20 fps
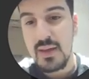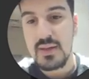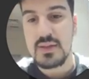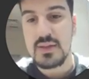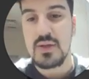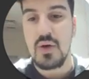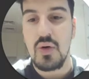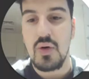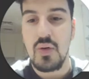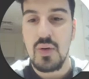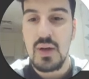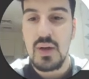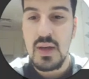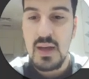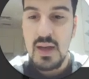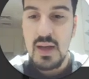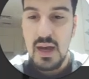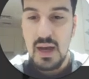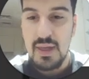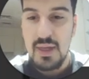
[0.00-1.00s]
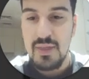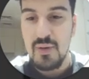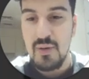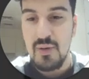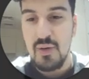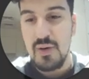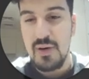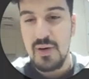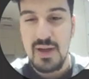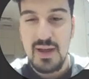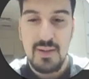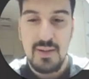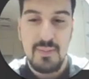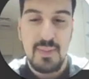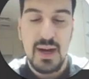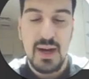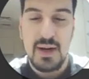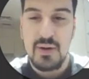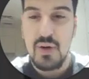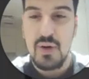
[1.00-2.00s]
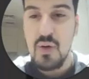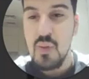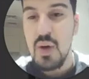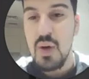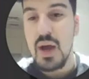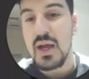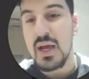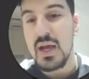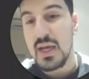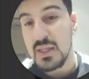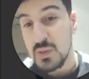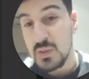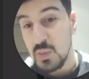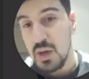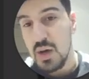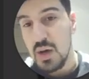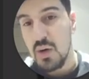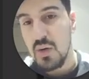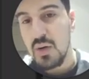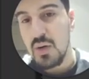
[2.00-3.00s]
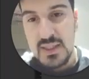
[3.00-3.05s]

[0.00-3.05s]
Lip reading: so I thought it might not work as well.